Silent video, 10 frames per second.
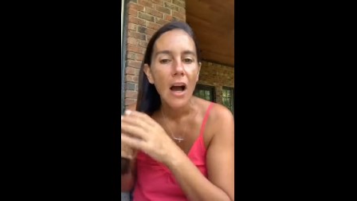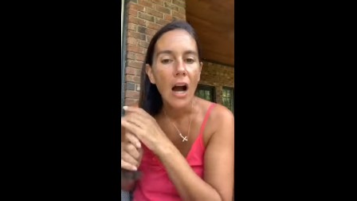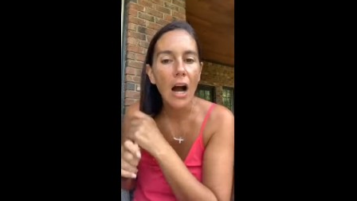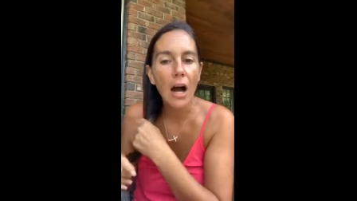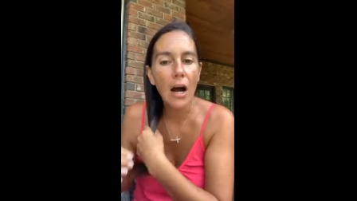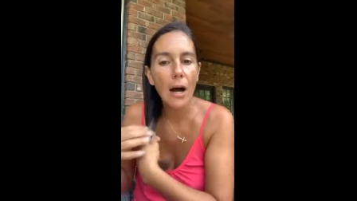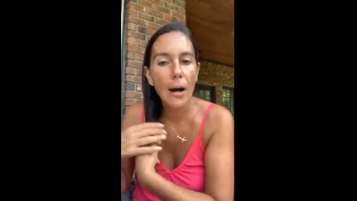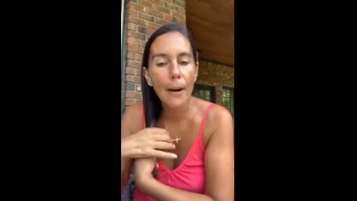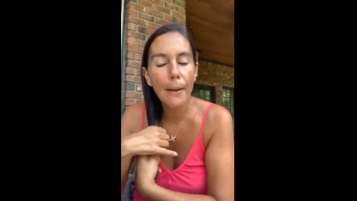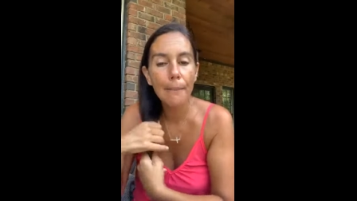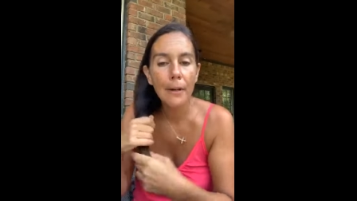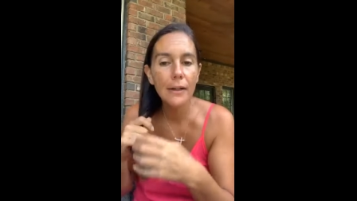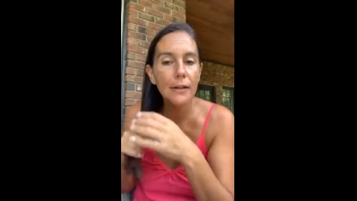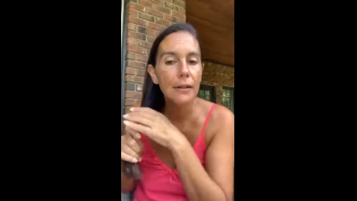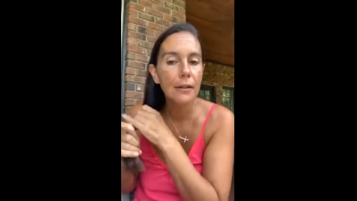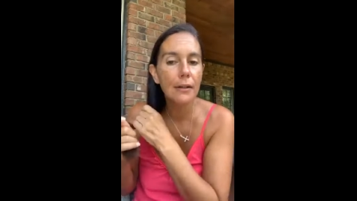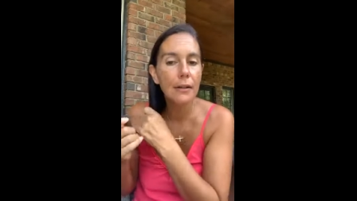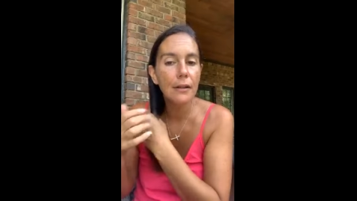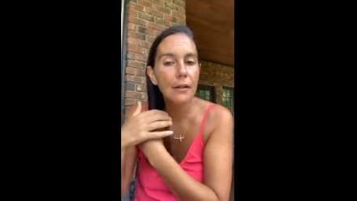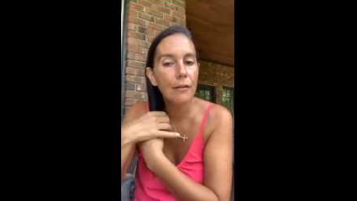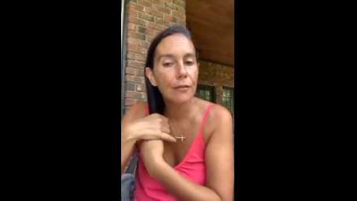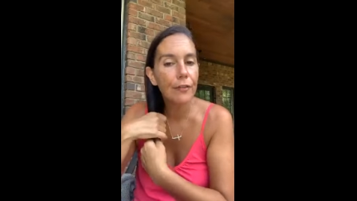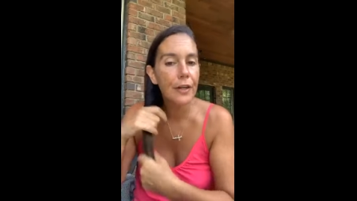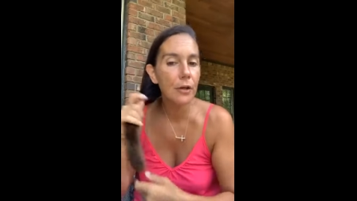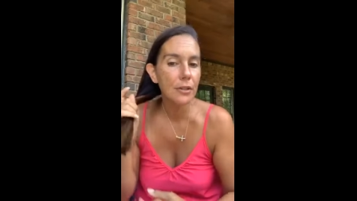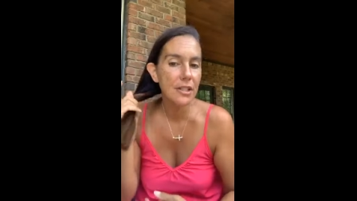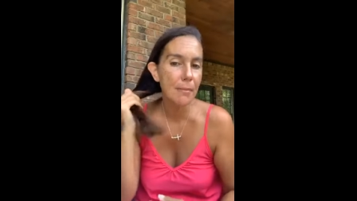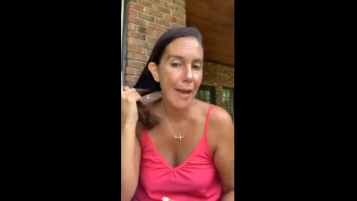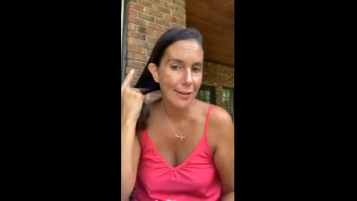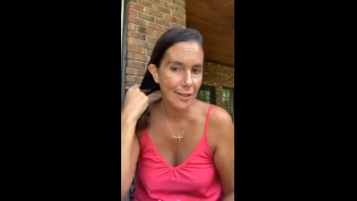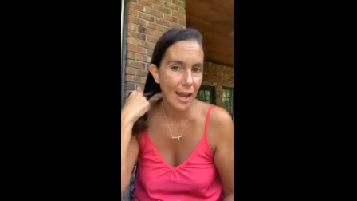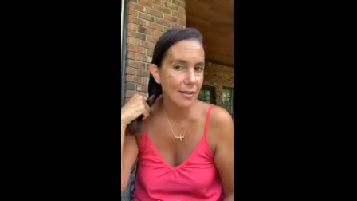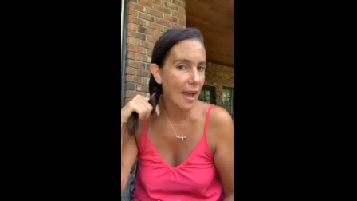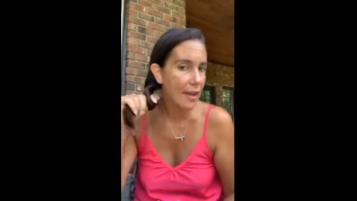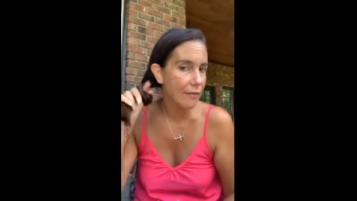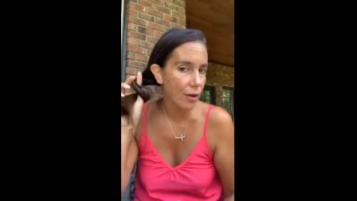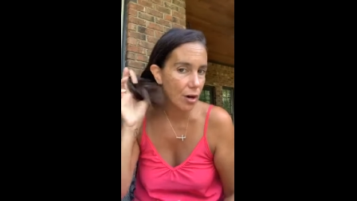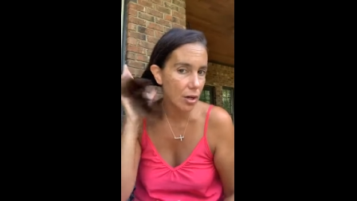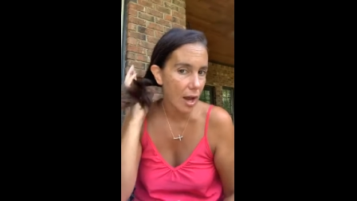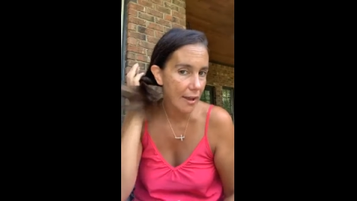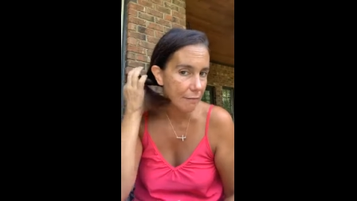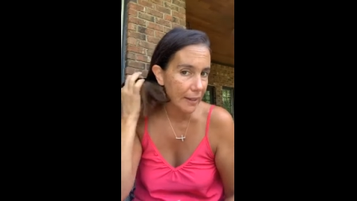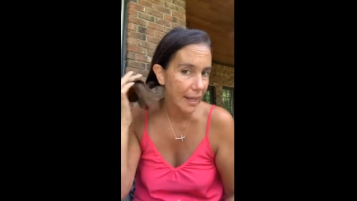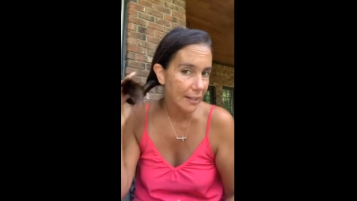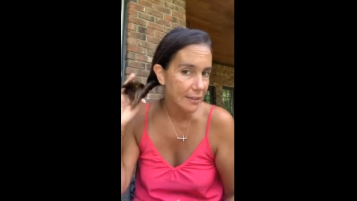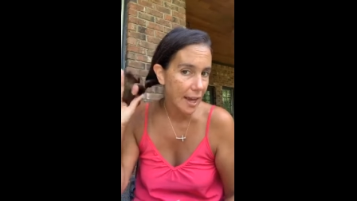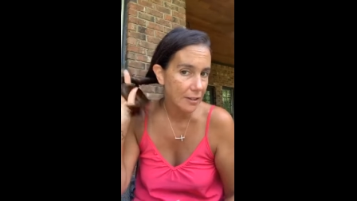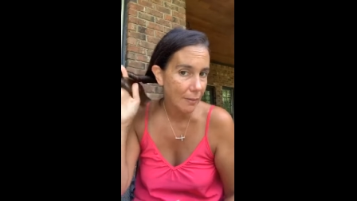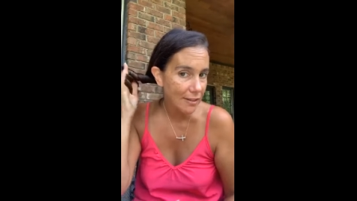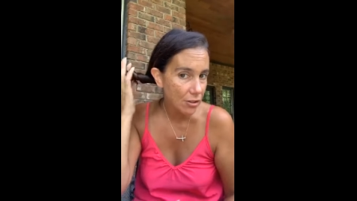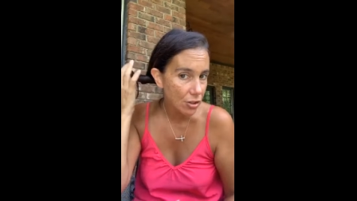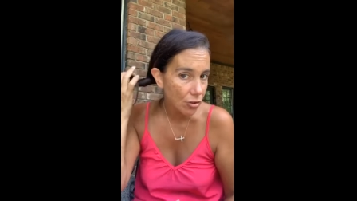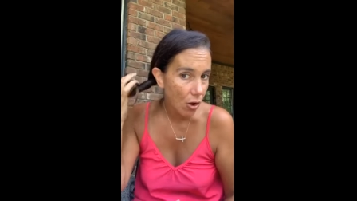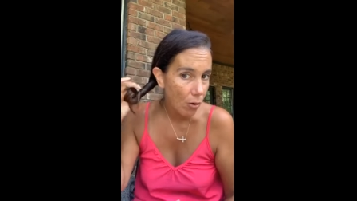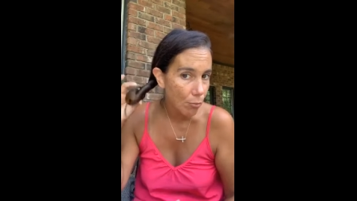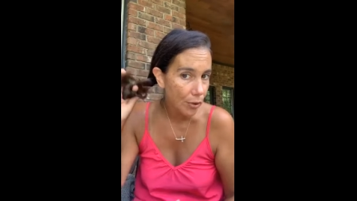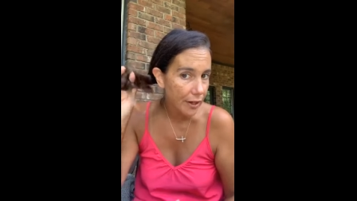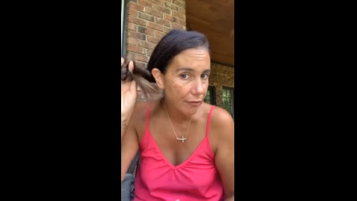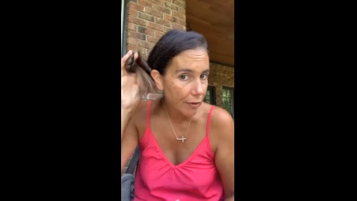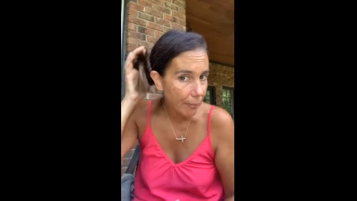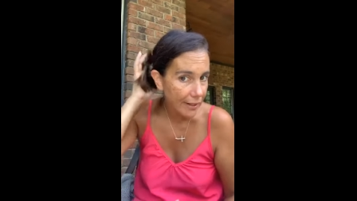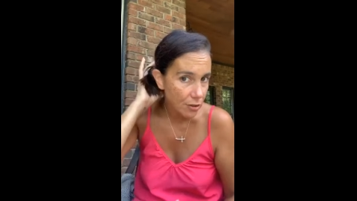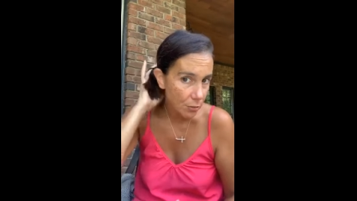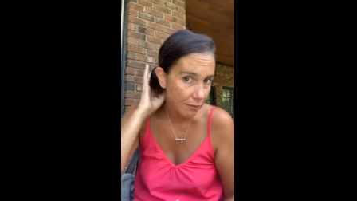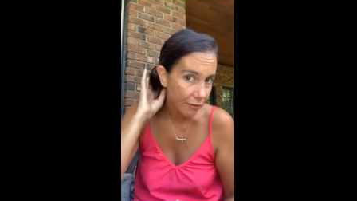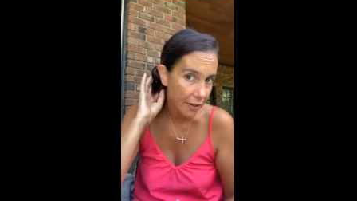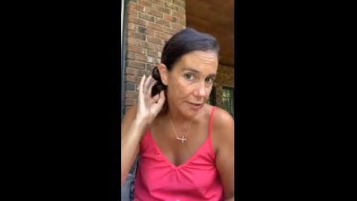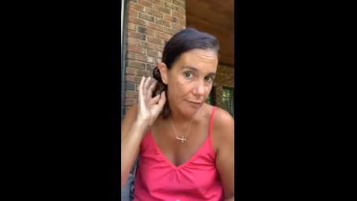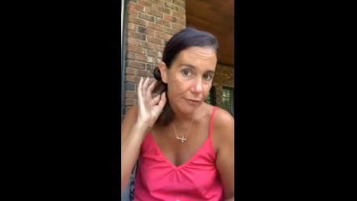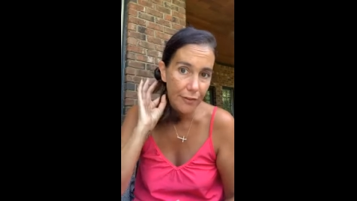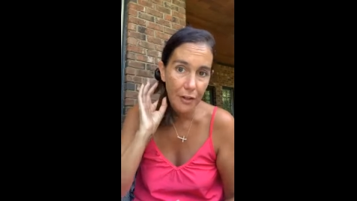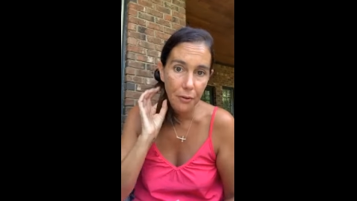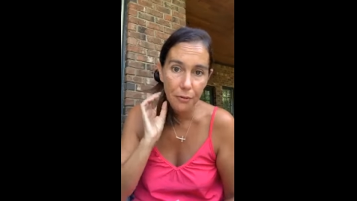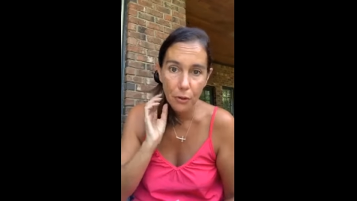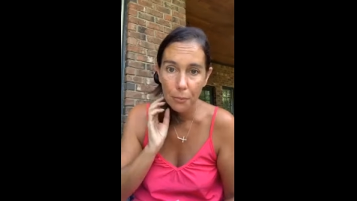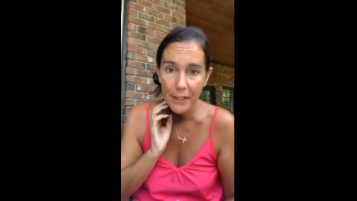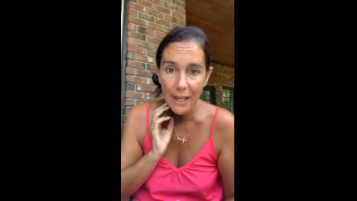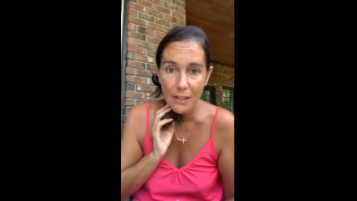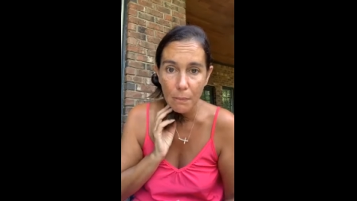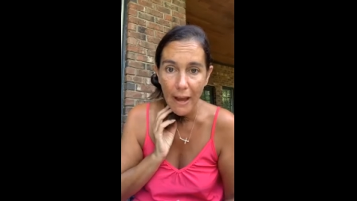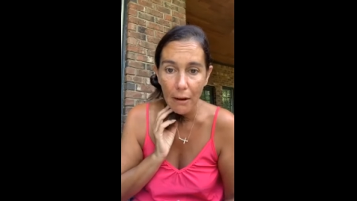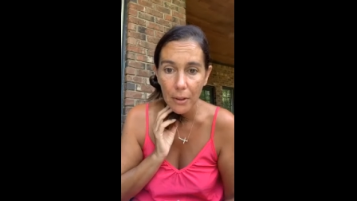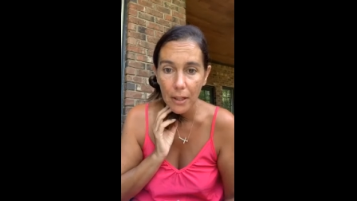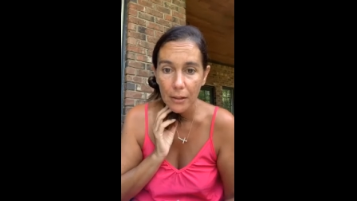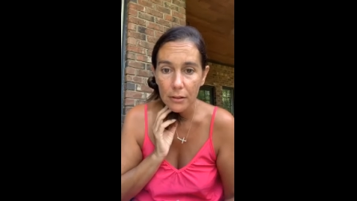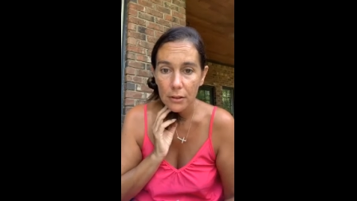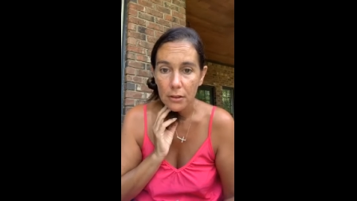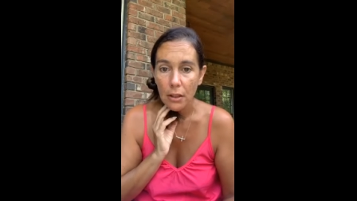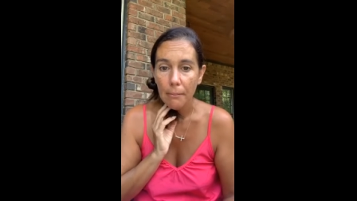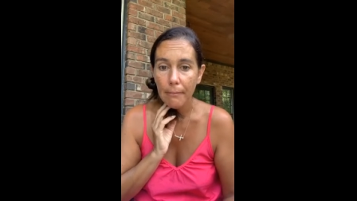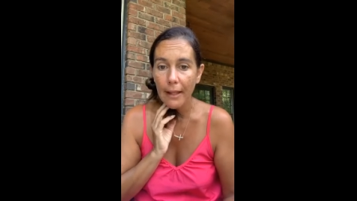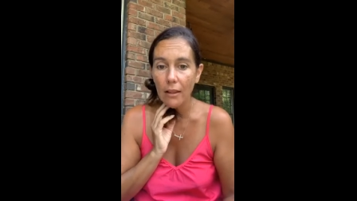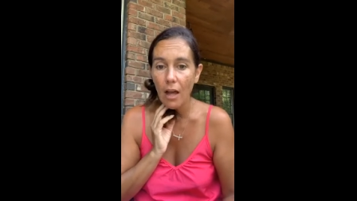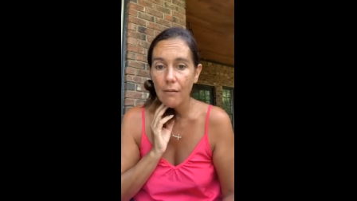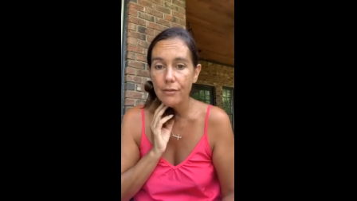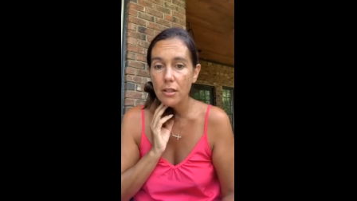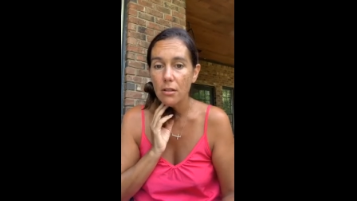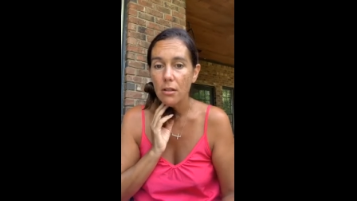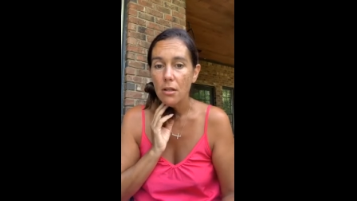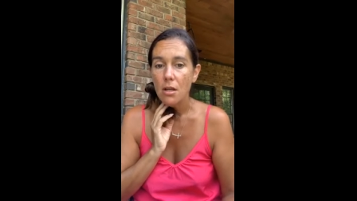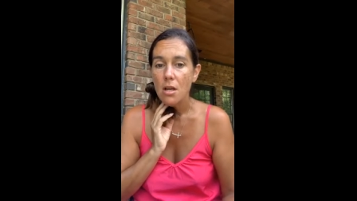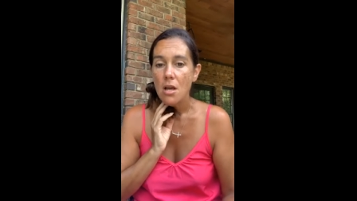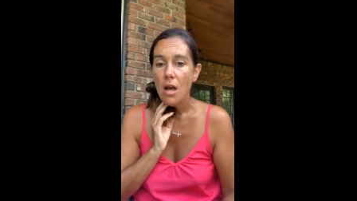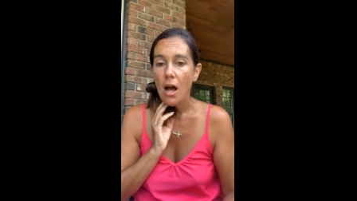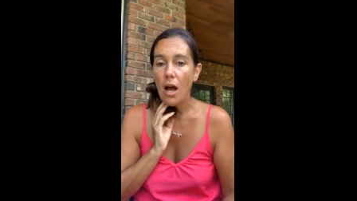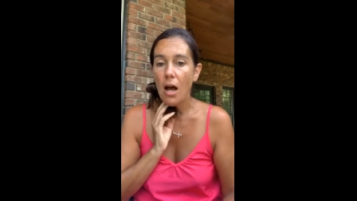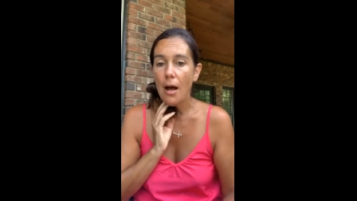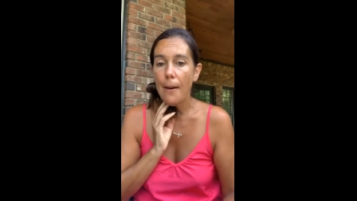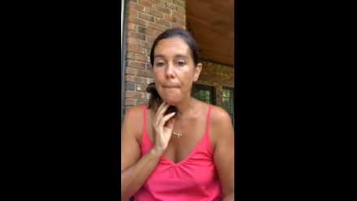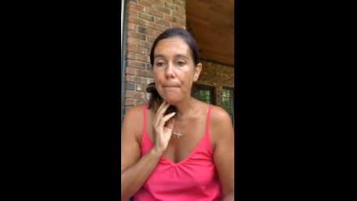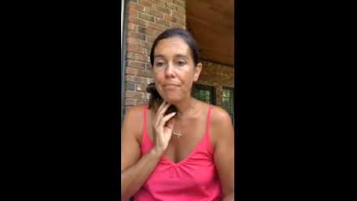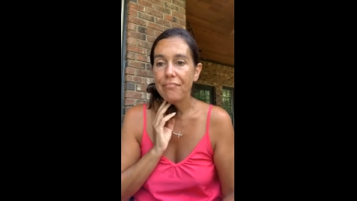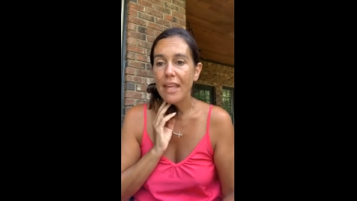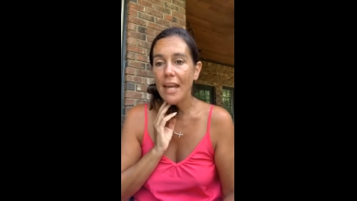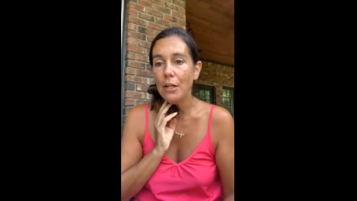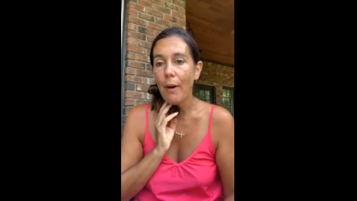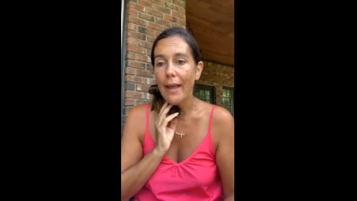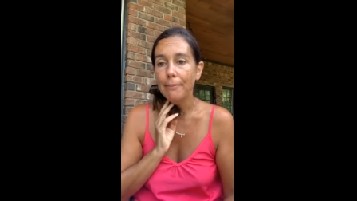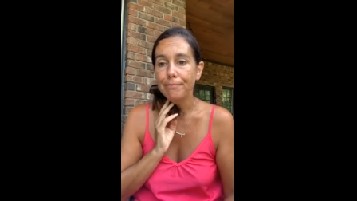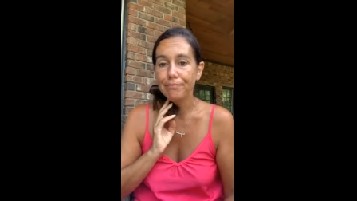Um Freehold is a mess. Yes, I have heard. I have been getting text messages all morning from my sweet friends in Freehold. Nobody has power my loves. Um, anyway,